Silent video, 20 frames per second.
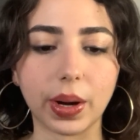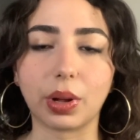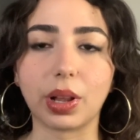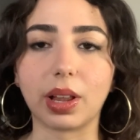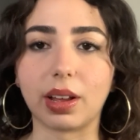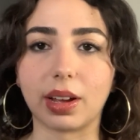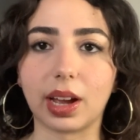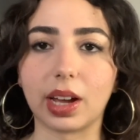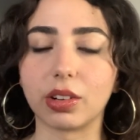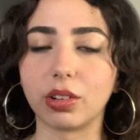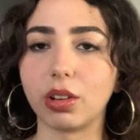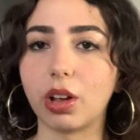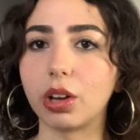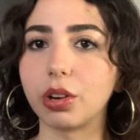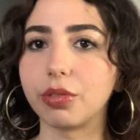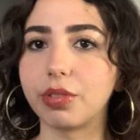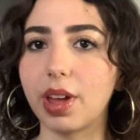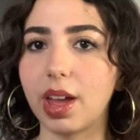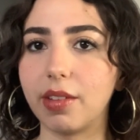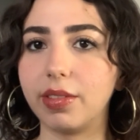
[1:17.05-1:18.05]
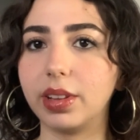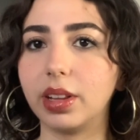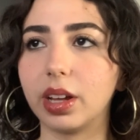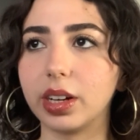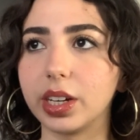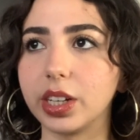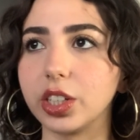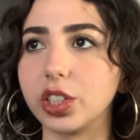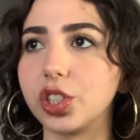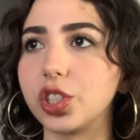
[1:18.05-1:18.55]
I had a lot of heavy
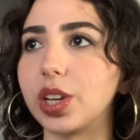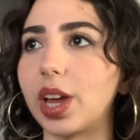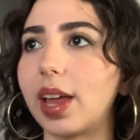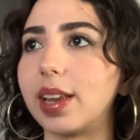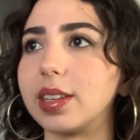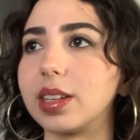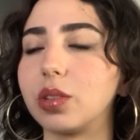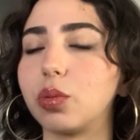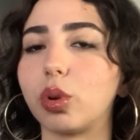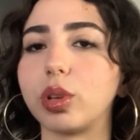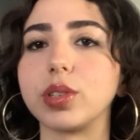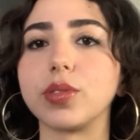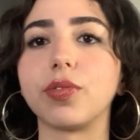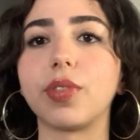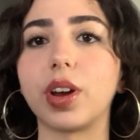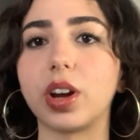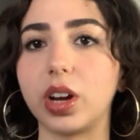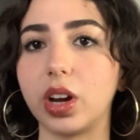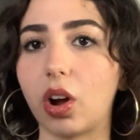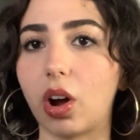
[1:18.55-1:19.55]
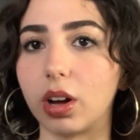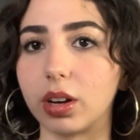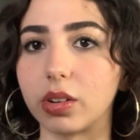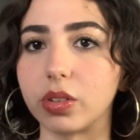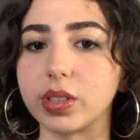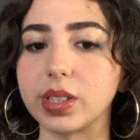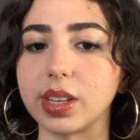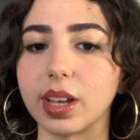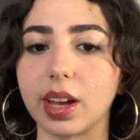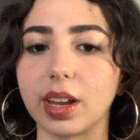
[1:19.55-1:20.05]
luggage and it was very hot
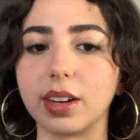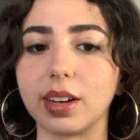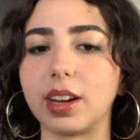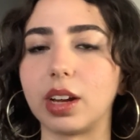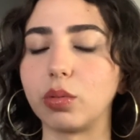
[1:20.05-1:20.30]
outside